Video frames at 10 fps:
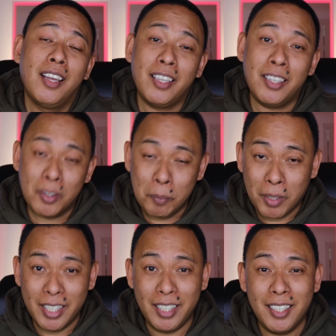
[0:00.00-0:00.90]

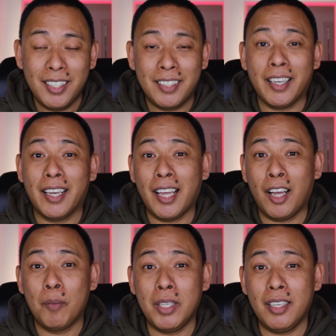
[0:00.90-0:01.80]
earbud that
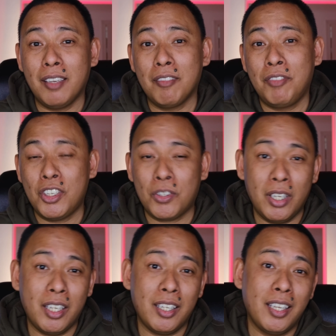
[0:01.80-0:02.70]
I'll be
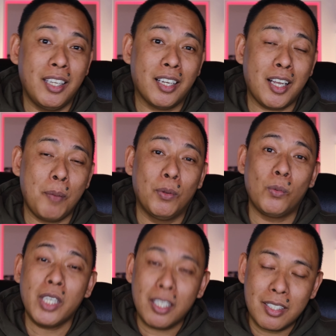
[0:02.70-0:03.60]
featuring in a couple of
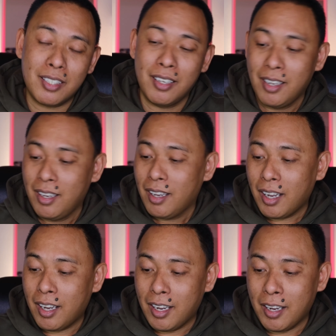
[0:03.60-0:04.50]
weeks
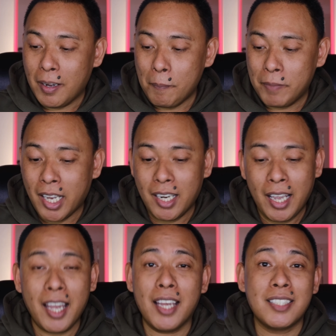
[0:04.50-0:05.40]
that
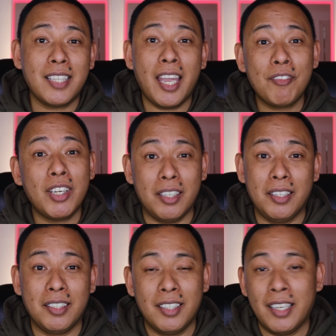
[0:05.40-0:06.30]
has everything.
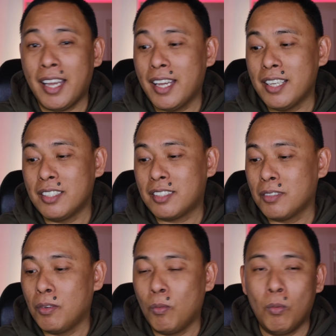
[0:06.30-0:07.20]
It has
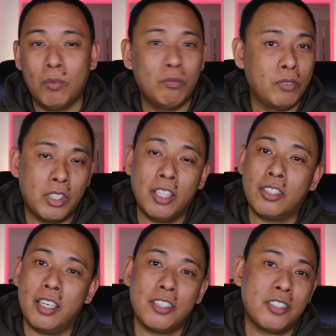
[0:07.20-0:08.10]
single
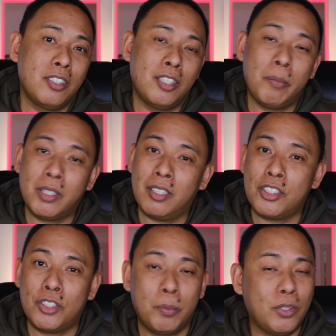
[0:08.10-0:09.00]
touch, double
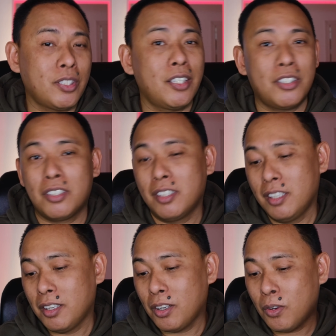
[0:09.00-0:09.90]
touch, triple touch,
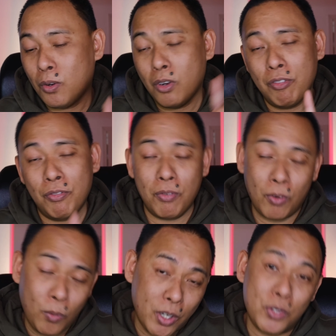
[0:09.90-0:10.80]

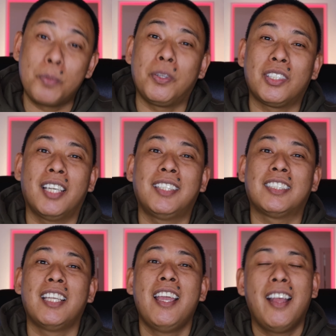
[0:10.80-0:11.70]
quadruple
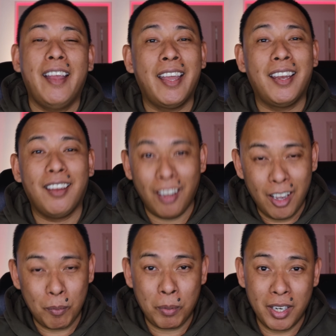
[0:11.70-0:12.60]
touch, and
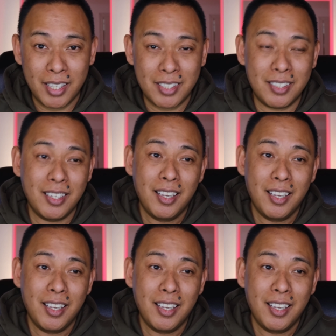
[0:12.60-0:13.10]
long press.